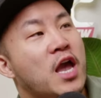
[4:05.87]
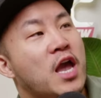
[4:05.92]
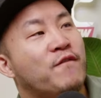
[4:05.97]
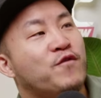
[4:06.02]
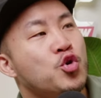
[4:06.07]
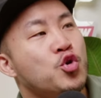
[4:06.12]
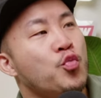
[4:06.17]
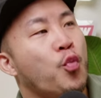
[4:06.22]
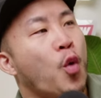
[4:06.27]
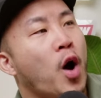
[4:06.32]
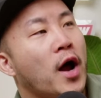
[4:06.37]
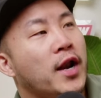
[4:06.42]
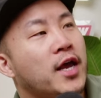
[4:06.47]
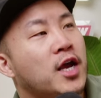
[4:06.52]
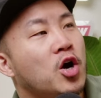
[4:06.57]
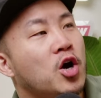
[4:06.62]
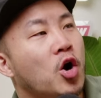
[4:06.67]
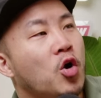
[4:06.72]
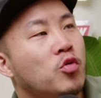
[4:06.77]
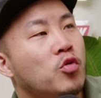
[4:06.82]
If you want to
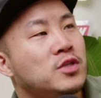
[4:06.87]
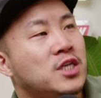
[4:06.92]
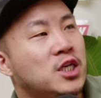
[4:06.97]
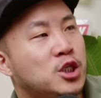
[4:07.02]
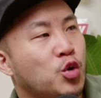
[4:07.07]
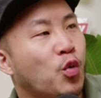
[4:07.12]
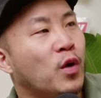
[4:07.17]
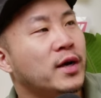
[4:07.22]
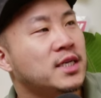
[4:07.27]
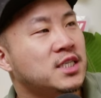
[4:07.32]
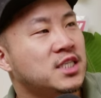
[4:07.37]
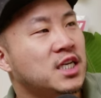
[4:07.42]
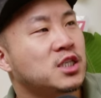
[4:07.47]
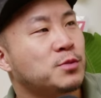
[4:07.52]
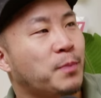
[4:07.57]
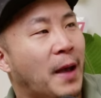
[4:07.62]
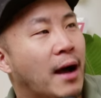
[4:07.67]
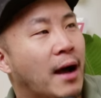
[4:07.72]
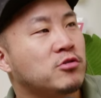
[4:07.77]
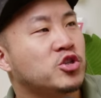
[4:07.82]
go to 26
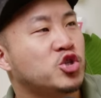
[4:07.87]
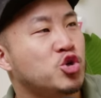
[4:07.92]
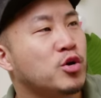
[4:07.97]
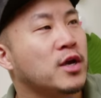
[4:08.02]
pounds, you